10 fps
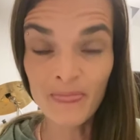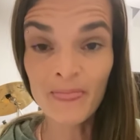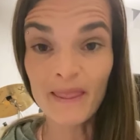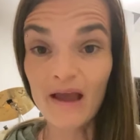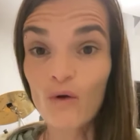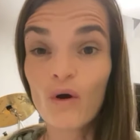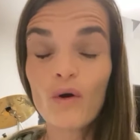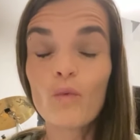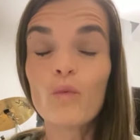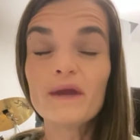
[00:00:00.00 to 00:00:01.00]
Now,
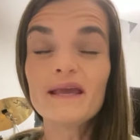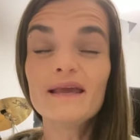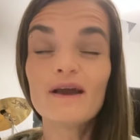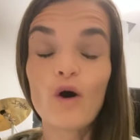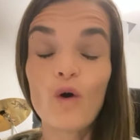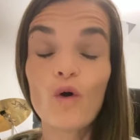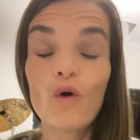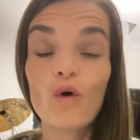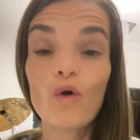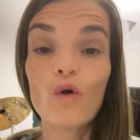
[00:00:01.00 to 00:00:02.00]
we
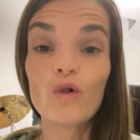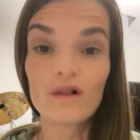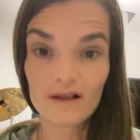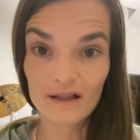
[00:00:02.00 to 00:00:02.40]
all